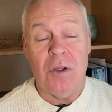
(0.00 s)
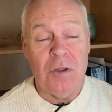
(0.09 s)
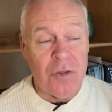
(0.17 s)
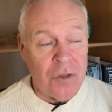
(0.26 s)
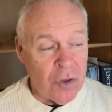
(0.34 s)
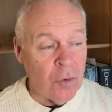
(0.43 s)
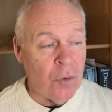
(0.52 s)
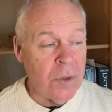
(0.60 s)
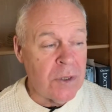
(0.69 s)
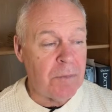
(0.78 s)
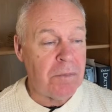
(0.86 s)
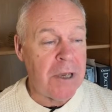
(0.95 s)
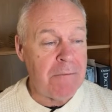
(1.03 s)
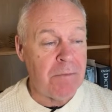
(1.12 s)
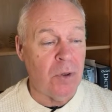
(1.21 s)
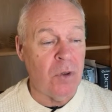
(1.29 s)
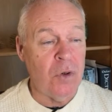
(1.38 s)
those
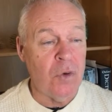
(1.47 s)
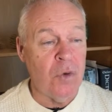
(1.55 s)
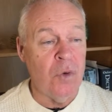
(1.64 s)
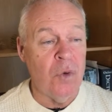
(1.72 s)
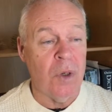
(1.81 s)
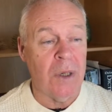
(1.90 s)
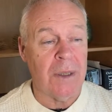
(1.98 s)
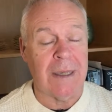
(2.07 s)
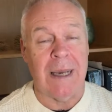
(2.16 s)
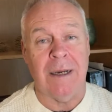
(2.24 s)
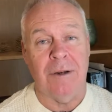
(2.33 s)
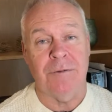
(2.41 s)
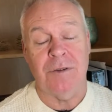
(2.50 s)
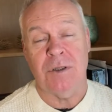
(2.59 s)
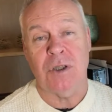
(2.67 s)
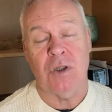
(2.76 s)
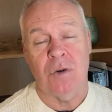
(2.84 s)
people who can have
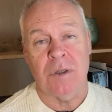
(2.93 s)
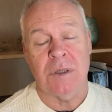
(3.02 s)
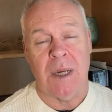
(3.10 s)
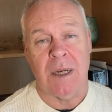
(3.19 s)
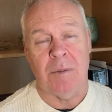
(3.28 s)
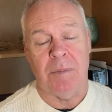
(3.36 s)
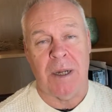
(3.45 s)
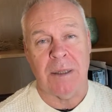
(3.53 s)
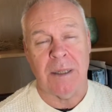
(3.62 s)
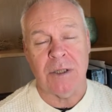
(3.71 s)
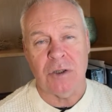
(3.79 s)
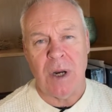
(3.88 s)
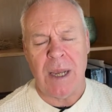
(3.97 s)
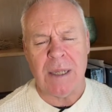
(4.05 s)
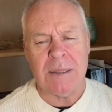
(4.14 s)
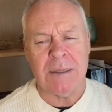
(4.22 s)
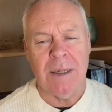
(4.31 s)
strong psychopathic
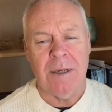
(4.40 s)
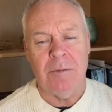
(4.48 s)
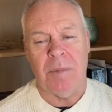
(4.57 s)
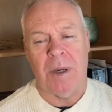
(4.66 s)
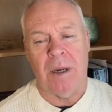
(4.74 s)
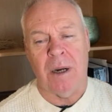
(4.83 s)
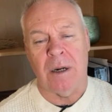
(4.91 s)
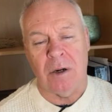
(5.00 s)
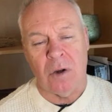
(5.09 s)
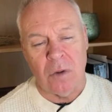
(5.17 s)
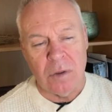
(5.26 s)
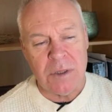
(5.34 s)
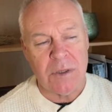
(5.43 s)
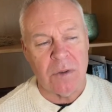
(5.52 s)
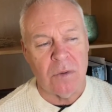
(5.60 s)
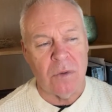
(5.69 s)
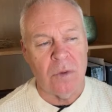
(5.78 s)
traits but are
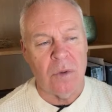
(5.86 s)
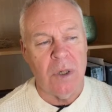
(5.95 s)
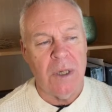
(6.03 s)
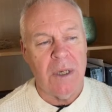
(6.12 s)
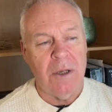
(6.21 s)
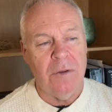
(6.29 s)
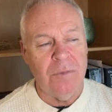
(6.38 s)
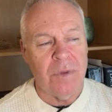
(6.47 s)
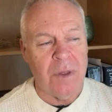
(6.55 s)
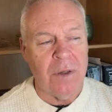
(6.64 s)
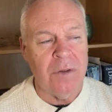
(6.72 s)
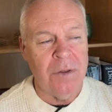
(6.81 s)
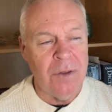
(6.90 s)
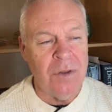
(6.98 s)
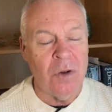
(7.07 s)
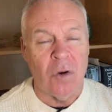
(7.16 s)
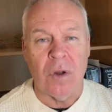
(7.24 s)
also
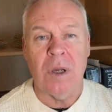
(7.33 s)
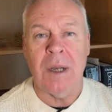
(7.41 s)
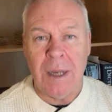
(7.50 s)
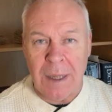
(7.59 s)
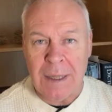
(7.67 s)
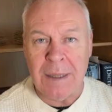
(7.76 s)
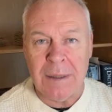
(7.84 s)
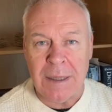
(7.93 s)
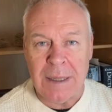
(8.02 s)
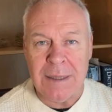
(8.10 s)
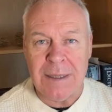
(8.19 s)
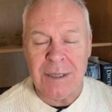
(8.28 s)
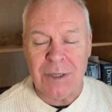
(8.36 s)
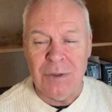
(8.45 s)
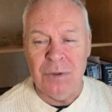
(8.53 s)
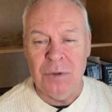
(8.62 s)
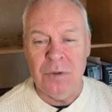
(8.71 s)
not likely
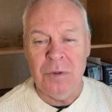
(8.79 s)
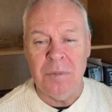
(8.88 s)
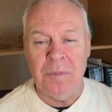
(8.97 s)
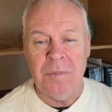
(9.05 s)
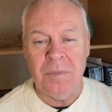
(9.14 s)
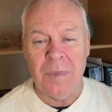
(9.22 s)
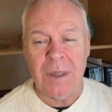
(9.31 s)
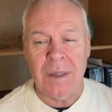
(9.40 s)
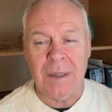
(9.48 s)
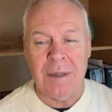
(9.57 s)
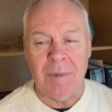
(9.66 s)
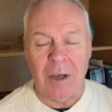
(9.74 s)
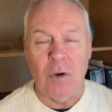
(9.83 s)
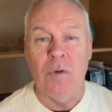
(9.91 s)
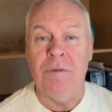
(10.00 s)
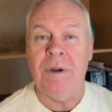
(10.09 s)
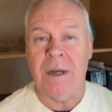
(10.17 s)
to commit
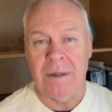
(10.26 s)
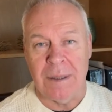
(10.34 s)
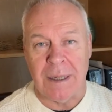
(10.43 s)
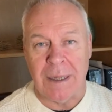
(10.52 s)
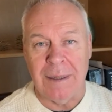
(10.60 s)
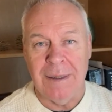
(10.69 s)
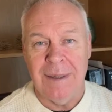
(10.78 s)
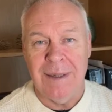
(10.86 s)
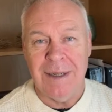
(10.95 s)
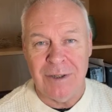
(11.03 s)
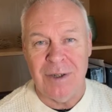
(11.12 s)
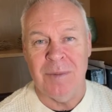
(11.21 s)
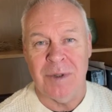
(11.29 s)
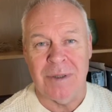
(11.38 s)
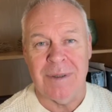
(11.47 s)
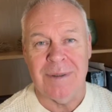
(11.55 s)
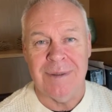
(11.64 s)
overtly
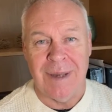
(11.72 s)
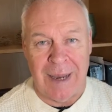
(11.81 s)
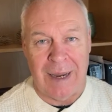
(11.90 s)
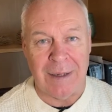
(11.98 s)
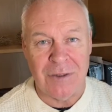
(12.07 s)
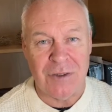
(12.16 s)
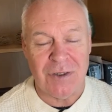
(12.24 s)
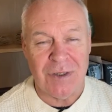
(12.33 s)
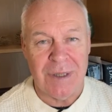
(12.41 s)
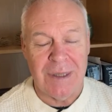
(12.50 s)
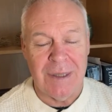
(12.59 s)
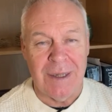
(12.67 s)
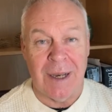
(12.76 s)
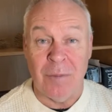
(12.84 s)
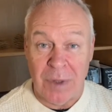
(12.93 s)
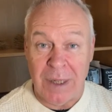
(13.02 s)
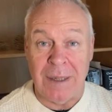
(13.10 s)
criminal acts.
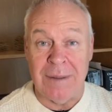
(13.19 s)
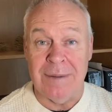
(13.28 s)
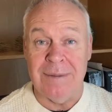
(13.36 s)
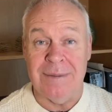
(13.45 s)
And within